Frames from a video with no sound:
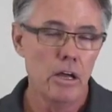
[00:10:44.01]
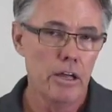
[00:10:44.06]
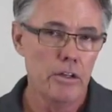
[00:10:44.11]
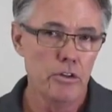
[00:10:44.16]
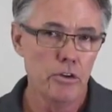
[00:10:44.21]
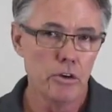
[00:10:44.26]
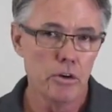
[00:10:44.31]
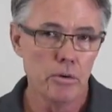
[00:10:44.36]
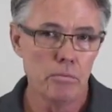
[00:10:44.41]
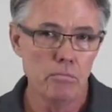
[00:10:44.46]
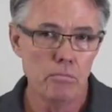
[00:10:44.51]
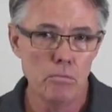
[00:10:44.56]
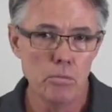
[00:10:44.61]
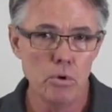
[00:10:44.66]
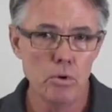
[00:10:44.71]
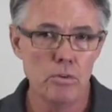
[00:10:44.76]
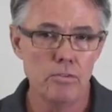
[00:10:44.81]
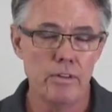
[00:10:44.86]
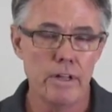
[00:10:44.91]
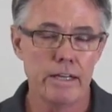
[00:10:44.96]
and you can
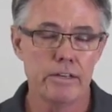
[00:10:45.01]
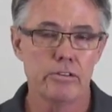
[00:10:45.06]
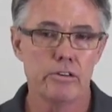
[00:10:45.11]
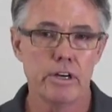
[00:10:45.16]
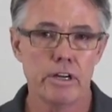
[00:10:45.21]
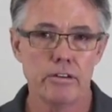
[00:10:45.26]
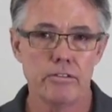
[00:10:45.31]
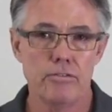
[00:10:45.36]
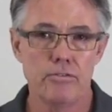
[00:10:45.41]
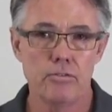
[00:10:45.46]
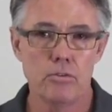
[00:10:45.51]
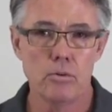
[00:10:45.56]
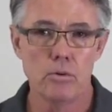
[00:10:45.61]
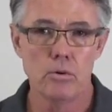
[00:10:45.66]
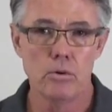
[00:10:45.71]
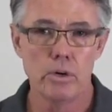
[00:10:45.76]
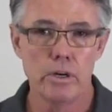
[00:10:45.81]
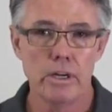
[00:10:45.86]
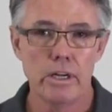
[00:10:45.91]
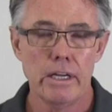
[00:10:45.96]
move that trigger
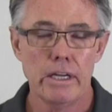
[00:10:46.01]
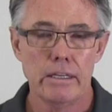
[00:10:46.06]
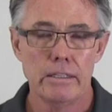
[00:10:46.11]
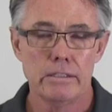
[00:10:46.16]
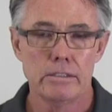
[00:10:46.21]
forward